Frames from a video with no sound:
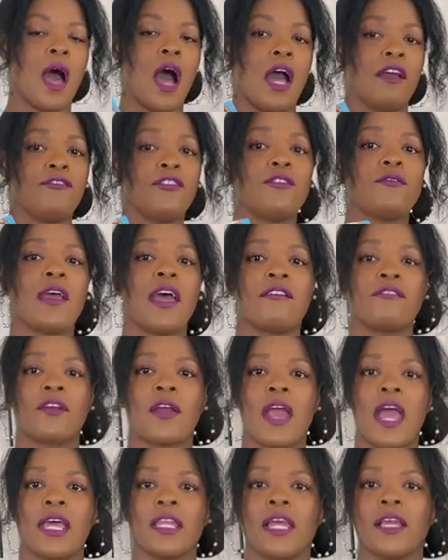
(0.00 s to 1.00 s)
Uh, if you've
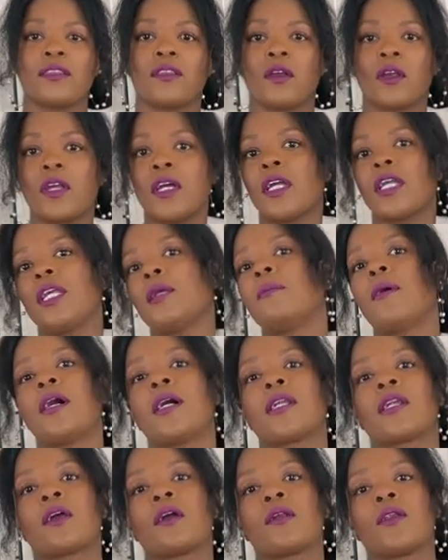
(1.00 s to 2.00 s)
ever had like their cookie
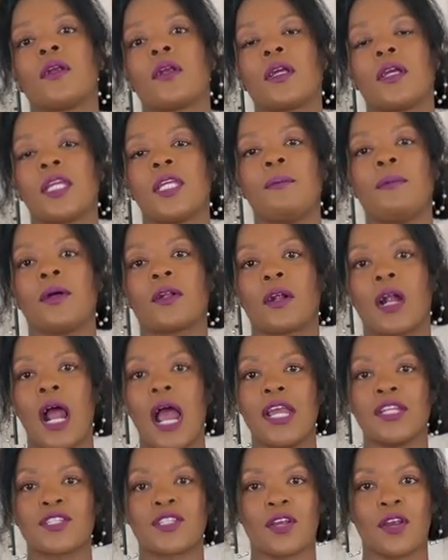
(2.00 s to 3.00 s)
butter or their cookie butter
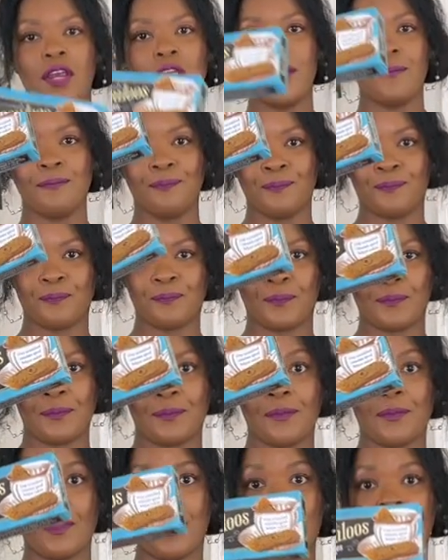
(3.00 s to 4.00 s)
ice cream,
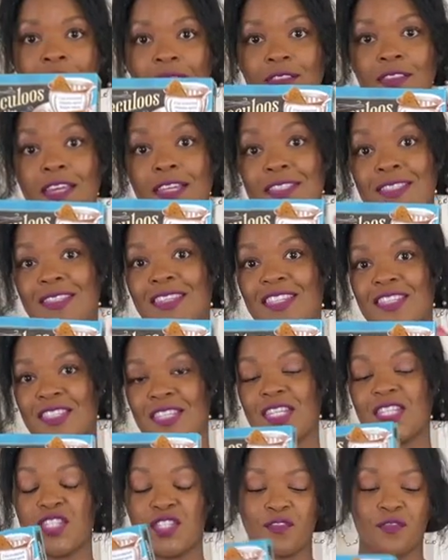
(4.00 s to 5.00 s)
this,
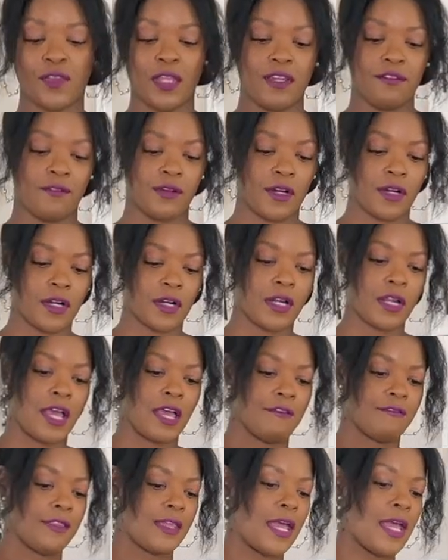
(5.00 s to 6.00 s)
this is the flavor
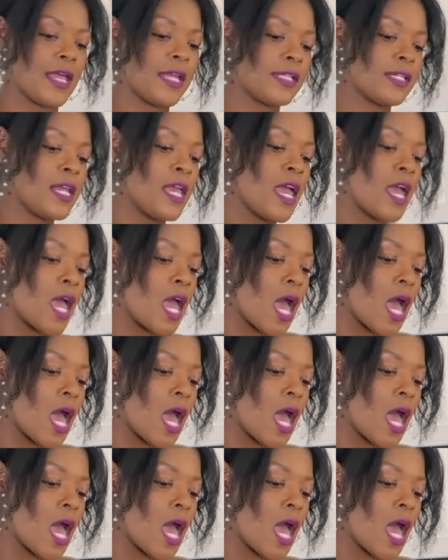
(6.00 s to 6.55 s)
of that.